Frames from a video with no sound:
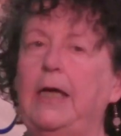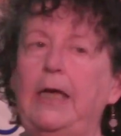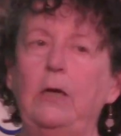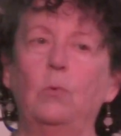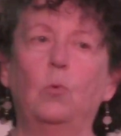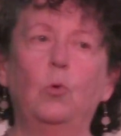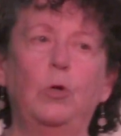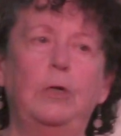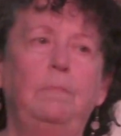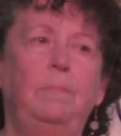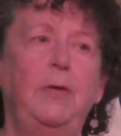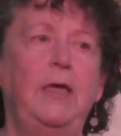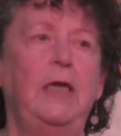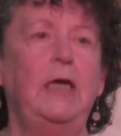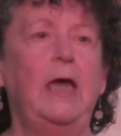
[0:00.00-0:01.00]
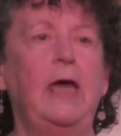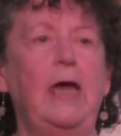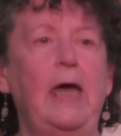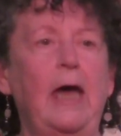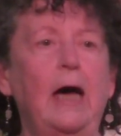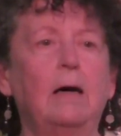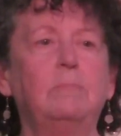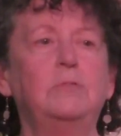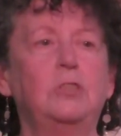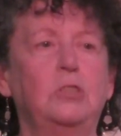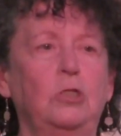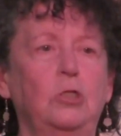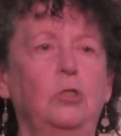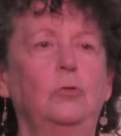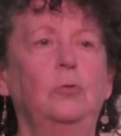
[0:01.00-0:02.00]
It would be
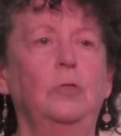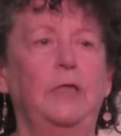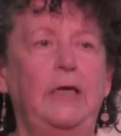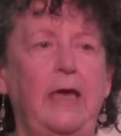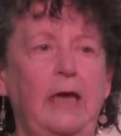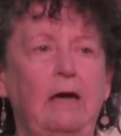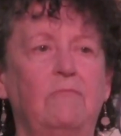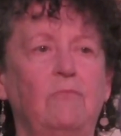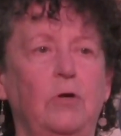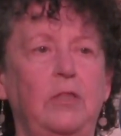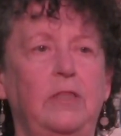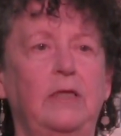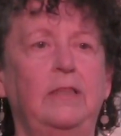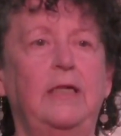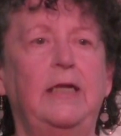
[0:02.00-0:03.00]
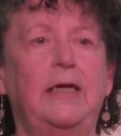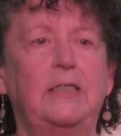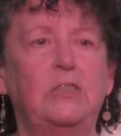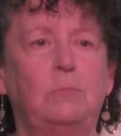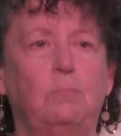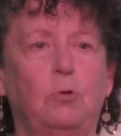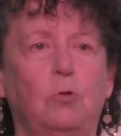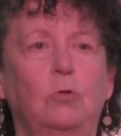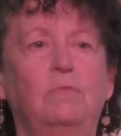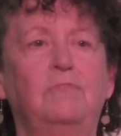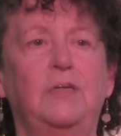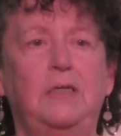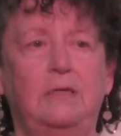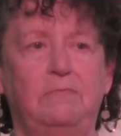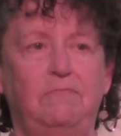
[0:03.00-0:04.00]
absolutely everything that has
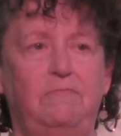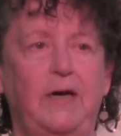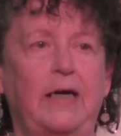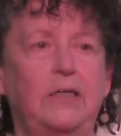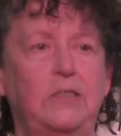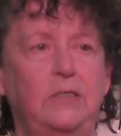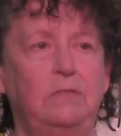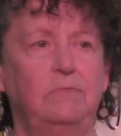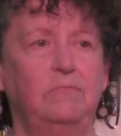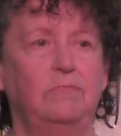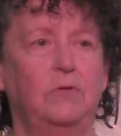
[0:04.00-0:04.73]
proven effective